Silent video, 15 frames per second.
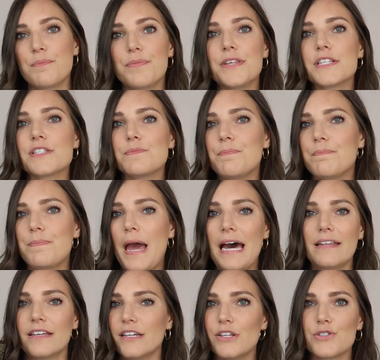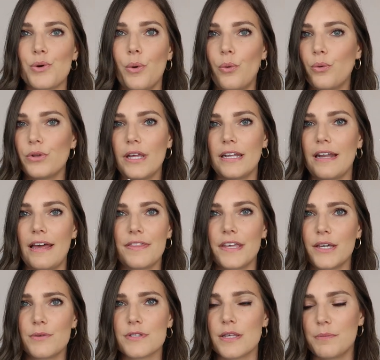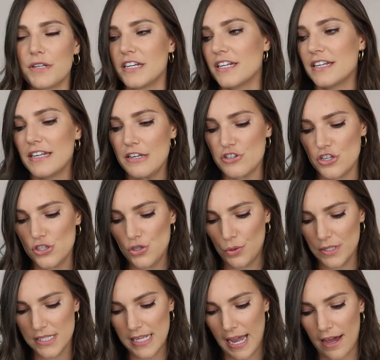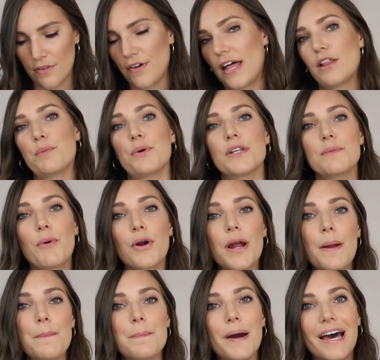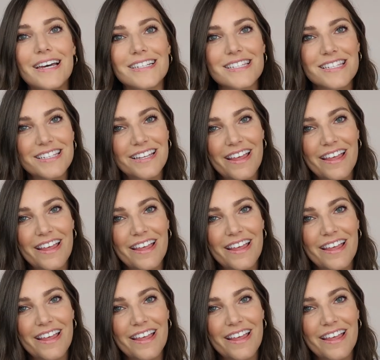This palette is old and I think it was limited edition, so it's not available anymore, but